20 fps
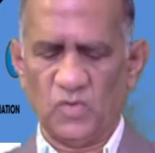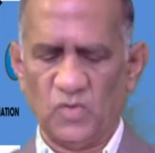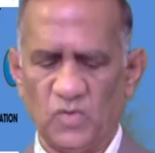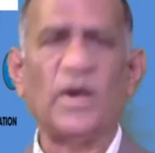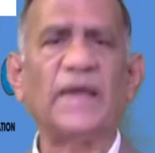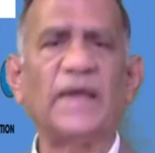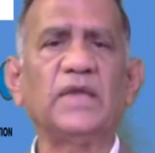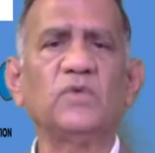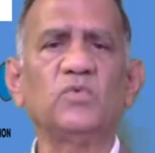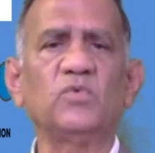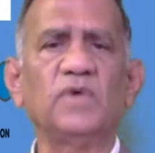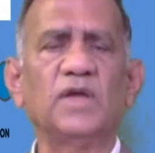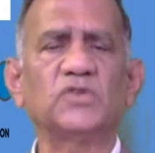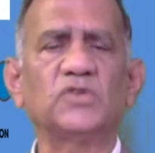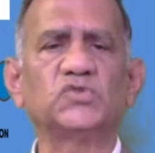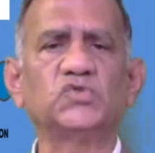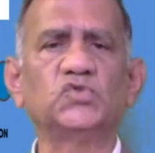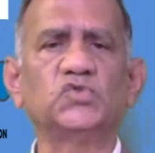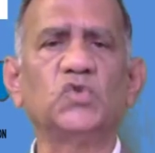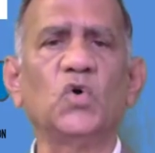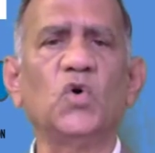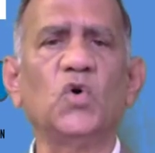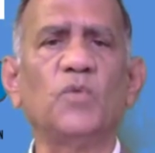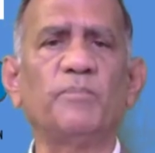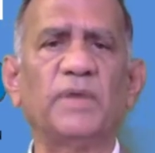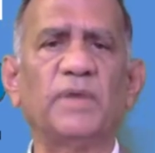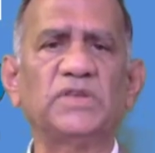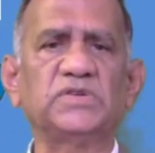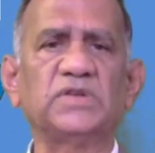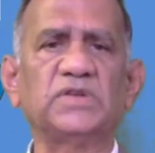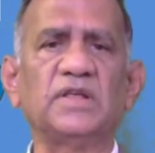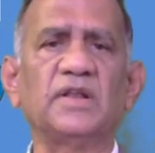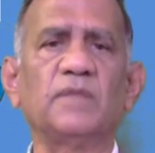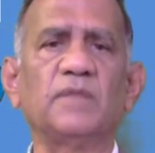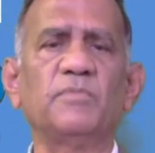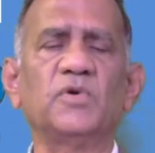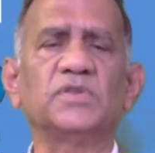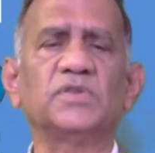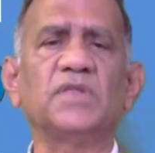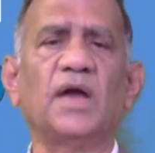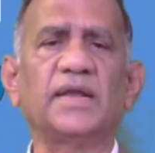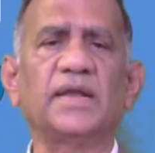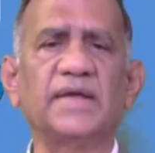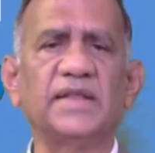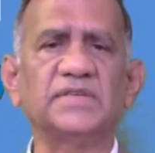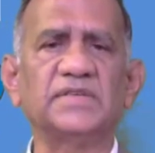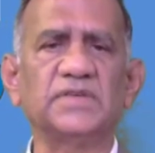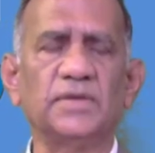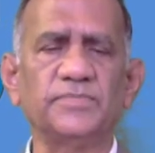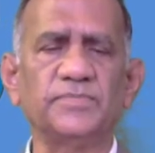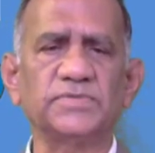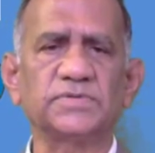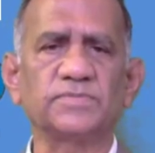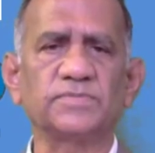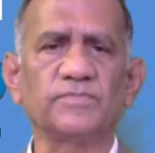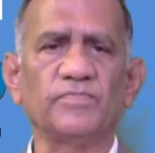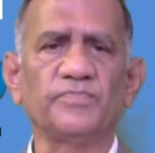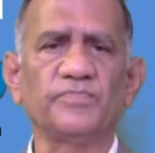Why we are so particular about the organisms?